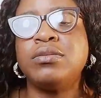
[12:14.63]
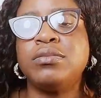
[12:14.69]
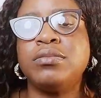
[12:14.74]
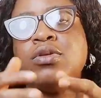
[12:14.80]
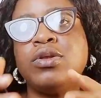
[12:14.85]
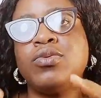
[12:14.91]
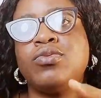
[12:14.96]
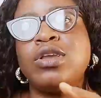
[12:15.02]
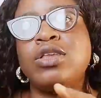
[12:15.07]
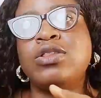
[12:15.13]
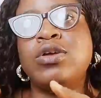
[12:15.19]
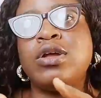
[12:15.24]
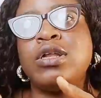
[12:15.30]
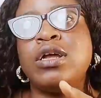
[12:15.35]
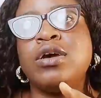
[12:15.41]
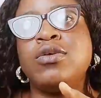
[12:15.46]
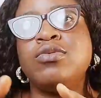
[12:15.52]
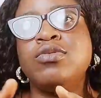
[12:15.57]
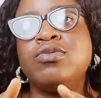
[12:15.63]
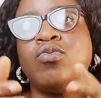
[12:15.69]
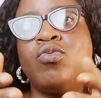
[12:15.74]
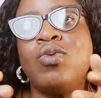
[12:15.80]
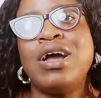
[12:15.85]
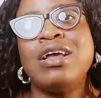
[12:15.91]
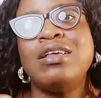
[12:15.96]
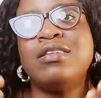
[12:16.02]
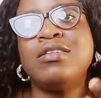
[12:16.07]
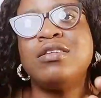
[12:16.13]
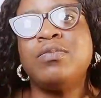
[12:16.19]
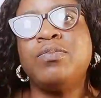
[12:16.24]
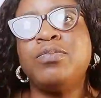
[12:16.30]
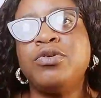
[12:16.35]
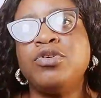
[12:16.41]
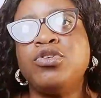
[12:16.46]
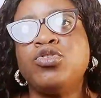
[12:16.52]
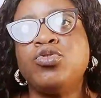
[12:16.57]
So the question now is, why
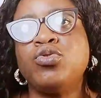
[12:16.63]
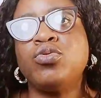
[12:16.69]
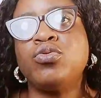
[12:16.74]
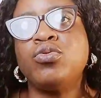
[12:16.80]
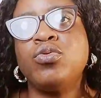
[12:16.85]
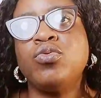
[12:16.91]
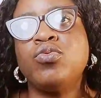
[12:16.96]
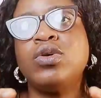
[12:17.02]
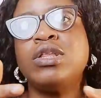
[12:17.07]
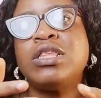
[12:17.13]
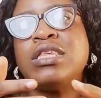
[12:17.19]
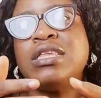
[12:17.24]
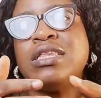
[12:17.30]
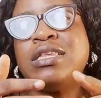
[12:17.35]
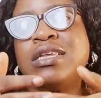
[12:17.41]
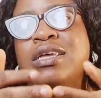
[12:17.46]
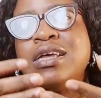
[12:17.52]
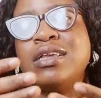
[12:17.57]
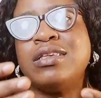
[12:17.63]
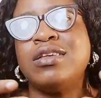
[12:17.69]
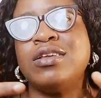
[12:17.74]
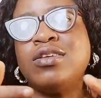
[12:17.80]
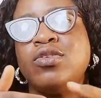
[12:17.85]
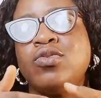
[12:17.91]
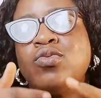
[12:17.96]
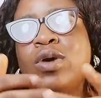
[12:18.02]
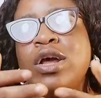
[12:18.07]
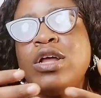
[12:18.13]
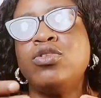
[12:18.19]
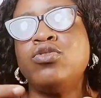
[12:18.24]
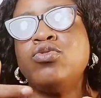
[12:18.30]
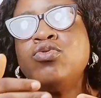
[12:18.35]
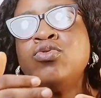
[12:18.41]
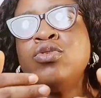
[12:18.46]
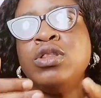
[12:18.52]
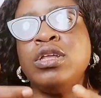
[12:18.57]
separation? What is the essence? Why do
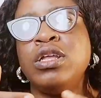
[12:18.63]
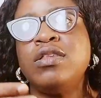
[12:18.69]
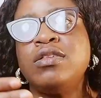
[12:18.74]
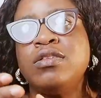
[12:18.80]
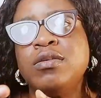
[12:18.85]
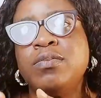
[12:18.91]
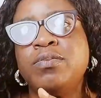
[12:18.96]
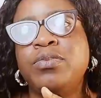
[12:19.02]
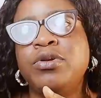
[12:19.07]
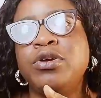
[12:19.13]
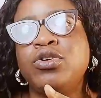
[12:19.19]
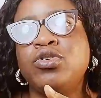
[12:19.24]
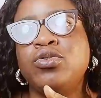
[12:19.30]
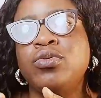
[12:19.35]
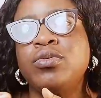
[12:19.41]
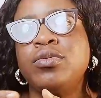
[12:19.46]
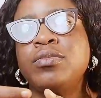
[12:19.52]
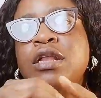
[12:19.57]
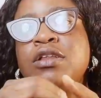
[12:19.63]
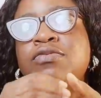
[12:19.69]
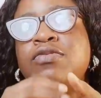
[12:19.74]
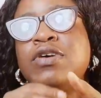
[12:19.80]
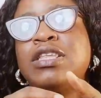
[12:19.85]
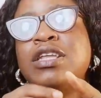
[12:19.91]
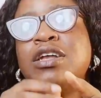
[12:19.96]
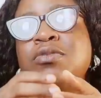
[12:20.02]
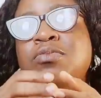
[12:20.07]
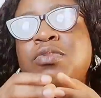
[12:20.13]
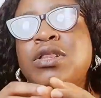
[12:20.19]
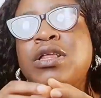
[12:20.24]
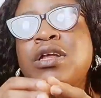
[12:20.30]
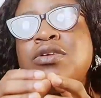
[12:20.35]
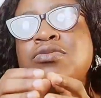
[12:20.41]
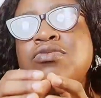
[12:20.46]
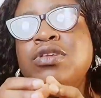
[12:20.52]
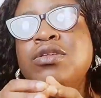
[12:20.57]
you need separation? And the first and
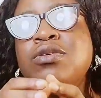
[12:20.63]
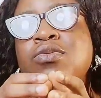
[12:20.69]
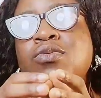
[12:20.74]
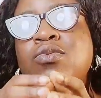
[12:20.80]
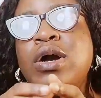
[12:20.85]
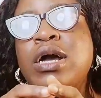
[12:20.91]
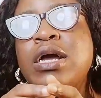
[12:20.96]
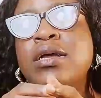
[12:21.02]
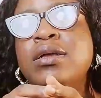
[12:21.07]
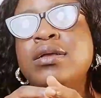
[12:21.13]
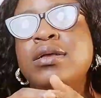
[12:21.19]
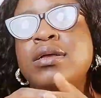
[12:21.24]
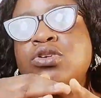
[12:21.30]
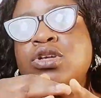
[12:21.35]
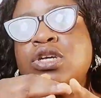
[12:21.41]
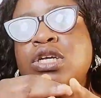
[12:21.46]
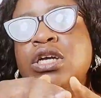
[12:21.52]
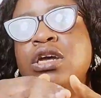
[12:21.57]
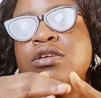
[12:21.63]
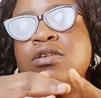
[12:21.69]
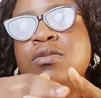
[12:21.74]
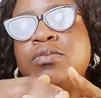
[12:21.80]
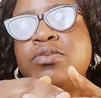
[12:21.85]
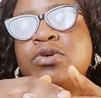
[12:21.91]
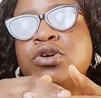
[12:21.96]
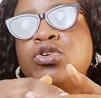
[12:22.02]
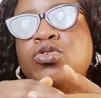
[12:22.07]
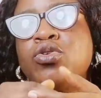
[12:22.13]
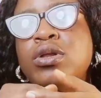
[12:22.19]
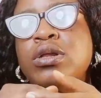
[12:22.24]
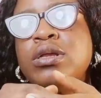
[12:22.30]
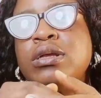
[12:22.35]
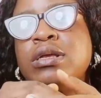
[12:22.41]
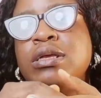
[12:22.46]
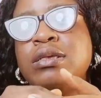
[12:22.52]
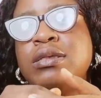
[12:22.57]
important reason why judicial
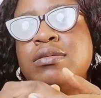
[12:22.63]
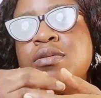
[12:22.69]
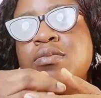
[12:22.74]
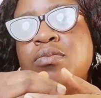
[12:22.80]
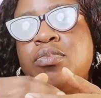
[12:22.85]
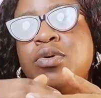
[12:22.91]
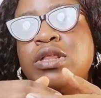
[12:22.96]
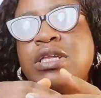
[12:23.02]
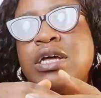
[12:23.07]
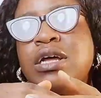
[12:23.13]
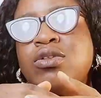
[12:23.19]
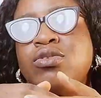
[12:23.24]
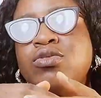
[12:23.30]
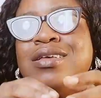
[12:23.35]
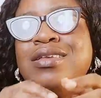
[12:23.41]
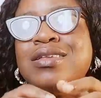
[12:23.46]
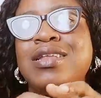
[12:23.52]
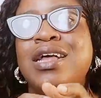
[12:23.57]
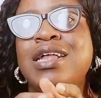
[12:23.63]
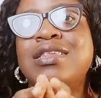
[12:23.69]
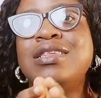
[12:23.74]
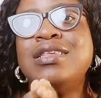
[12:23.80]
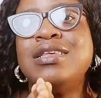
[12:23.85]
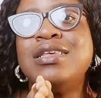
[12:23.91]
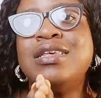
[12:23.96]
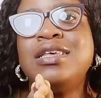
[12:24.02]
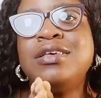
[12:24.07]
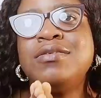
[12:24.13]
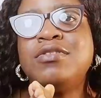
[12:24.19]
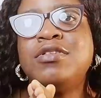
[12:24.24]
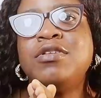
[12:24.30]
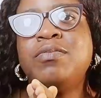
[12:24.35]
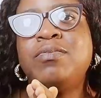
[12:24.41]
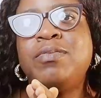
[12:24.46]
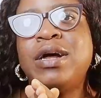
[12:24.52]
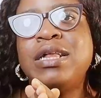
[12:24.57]
separation is important is that it gives
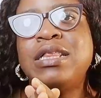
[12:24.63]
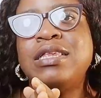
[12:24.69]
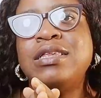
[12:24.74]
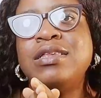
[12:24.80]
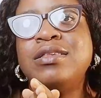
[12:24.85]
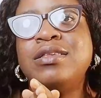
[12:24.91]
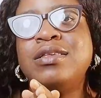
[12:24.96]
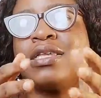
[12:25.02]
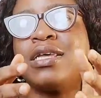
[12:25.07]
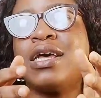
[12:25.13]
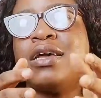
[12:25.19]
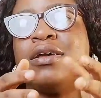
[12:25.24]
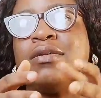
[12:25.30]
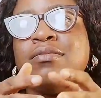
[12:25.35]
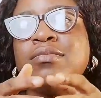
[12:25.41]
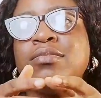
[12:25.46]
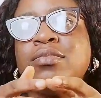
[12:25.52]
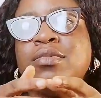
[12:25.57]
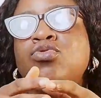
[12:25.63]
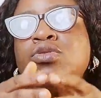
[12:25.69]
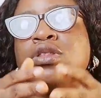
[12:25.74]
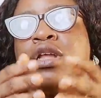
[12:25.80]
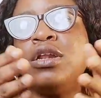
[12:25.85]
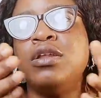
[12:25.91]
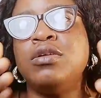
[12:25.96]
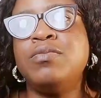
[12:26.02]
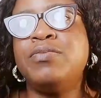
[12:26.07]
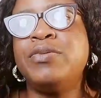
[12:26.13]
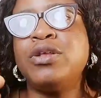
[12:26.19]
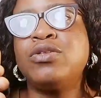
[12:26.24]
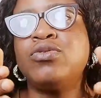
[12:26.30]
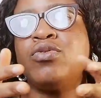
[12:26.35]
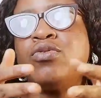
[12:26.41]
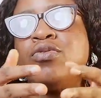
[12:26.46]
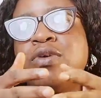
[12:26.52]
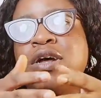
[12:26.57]
the parties time to deliberate
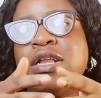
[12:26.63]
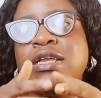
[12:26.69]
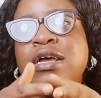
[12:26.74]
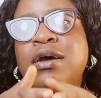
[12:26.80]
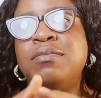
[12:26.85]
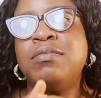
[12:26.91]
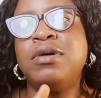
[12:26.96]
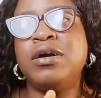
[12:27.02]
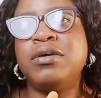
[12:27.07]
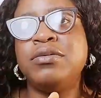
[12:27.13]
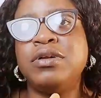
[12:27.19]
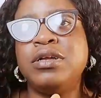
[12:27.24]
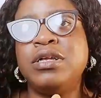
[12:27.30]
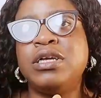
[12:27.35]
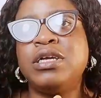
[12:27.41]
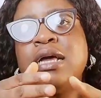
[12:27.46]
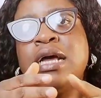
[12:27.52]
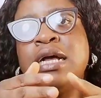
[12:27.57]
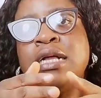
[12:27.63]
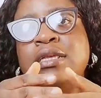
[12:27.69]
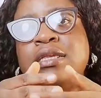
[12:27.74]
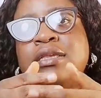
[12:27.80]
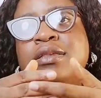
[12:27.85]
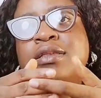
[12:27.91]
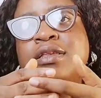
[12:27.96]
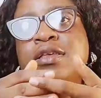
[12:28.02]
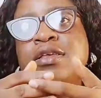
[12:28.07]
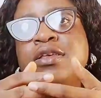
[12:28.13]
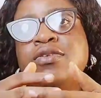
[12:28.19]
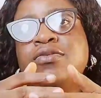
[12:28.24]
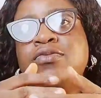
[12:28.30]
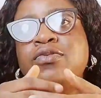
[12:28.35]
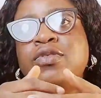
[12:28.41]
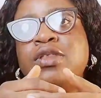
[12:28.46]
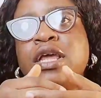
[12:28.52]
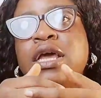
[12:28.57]
over their marriage and see
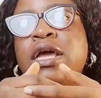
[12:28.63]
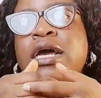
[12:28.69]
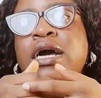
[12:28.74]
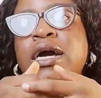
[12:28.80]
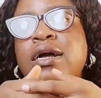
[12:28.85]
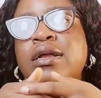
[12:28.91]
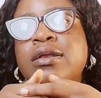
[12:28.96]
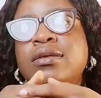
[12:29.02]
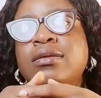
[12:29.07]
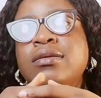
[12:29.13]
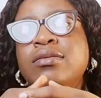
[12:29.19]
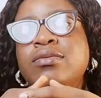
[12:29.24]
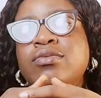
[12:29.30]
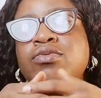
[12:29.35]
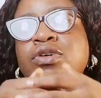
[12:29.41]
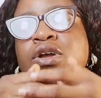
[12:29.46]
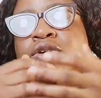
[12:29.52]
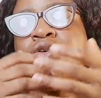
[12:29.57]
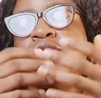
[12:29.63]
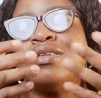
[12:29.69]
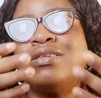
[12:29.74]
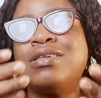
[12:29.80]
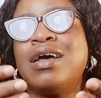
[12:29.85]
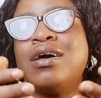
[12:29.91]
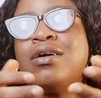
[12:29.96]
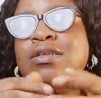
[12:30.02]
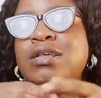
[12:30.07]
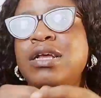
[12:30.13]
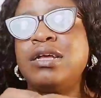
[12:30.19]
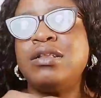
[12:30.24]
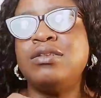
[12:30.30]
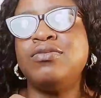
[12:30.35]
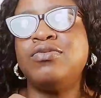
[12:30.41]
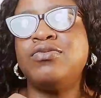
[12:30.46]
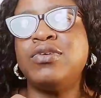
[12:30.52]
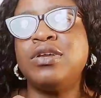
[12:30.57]
if they can reconcile their
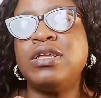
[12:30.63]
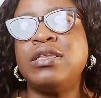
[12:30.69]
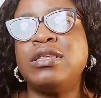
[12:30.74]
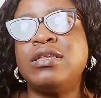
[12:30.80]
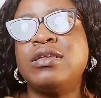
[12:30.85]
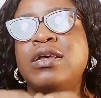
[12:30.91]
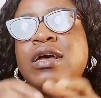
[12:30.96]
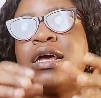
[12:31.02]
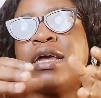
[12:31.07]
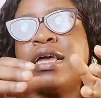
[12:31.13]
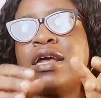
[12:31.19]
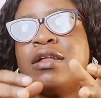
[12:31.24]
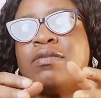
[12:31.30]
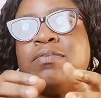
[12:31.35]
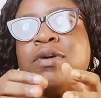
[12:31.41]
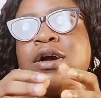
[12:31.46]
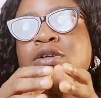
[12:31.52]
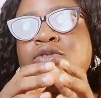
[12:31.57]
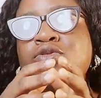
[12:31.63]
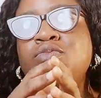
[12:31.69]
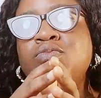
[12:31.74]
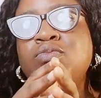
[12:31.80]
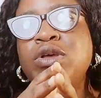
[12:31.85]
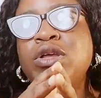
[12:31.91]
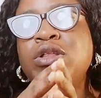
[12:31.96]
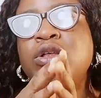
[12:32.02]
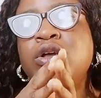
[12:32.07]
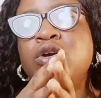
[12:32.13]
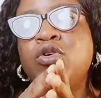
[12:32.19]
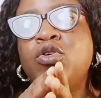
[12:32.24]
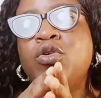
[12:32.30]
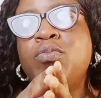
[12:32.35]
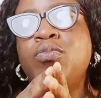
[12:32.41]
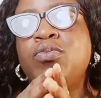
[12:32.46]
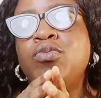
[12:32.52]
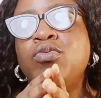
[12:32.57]
differences and get back to being a
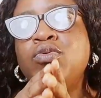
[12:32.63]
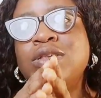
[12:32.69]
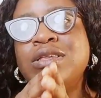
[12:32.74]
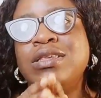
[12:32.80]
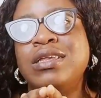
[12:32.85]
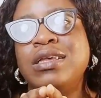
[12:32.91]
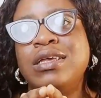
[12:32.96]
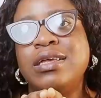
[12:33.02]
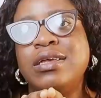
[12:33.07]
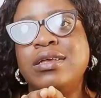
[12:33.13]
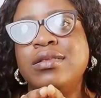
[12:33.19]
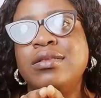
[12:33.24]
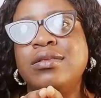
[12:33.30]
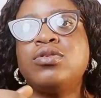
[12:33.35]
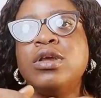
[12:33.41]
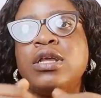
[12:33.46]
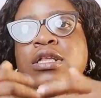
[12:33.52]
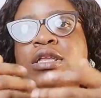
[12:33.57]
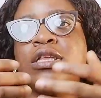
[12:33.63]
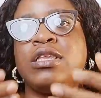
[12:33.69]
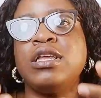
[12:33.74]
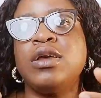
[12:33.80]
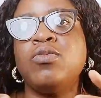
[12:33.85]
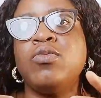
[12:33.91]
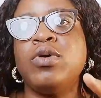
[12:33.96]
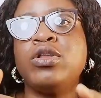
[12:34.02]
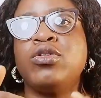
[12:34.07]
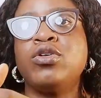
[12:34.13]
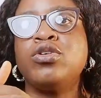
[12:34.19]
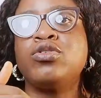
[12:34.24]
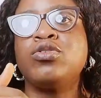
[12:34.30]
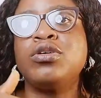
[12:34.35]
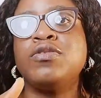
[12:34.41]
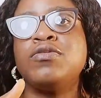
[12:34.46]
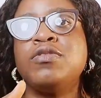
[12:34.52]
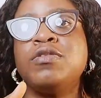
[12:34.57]
couple once again. So in the same way, it
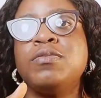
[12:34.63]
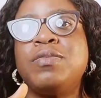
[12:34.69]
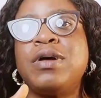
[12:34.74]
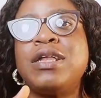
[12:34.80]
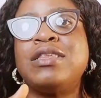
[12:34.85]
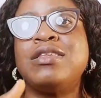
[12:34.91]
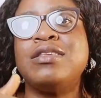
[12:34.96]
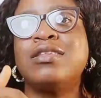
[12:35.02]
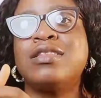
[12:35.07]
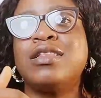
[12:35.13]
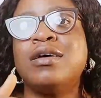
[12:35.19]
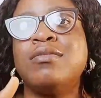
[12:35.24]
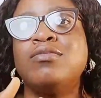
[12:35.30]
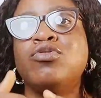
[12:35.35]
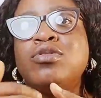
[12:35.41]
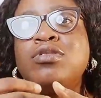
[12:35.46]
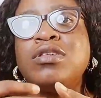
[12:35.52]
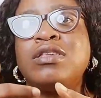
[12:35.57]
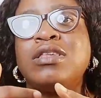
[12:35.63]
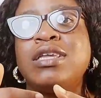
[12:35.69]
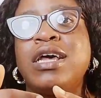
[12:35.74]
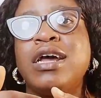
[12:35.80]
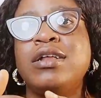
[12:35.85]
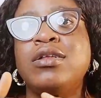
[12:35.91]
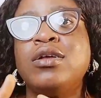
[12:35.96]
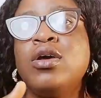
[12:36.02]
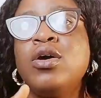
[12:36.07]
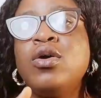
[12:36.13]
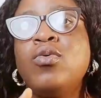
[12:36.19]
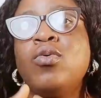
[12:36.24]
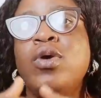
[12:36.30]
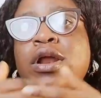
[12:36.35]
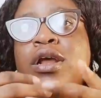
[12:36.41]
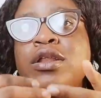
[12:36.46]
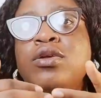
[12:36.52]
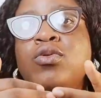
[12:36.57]
also gives the parties time to decide
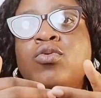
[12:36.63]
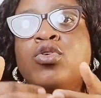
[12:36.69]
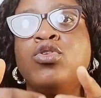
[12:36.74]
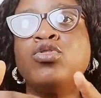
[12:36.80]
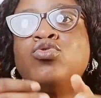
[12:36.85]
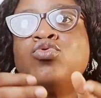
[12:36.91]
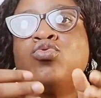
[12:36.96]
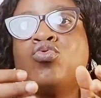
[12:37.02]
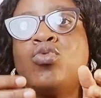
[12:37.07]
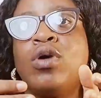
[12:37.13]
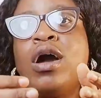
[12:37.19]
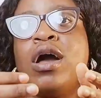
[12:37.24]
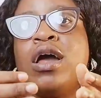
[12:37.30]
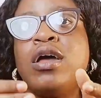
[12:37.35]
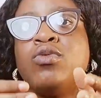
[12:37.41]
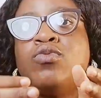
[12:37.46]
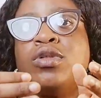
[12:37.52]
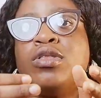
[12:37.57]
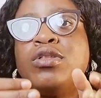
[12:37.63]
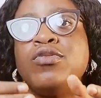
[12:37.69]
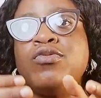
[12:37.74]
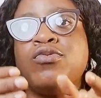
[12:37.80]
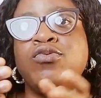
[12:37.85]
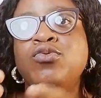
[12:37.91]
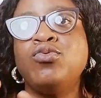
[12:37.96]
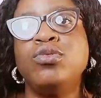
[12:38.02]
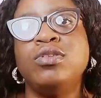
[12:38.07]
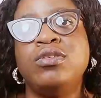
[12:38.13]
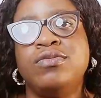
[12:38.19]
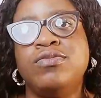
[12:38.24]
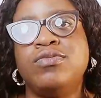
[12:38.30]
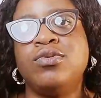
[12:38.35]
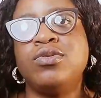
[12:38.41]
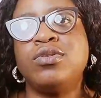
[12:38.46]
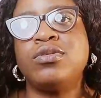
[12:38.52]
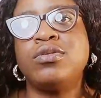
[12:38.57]
whether they want to go ahead with a full
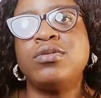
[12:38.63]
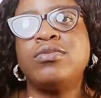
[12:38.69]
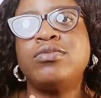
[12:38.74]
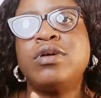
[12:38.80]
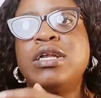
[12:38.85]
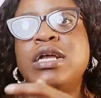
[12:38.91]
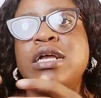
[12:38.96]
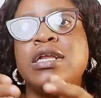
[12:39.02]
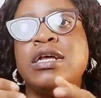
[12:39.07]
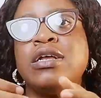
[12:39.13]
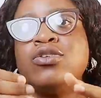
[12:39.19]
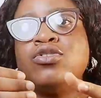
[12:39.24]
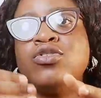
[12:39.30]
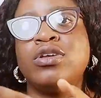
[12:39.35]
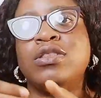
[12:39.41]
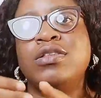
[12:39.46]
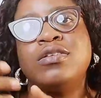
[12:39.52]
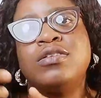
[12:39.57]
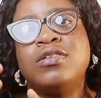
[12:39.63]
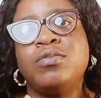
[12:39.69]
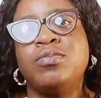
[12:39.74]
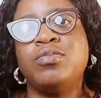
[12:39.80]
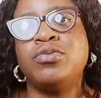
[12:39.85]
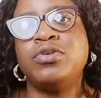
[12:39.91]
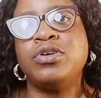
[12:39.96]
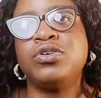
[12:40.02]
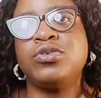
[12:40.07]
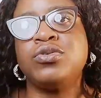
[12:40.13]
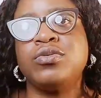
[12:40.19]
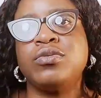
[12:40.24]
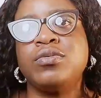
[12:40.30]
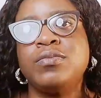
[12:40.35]
divorce rather than just a separation.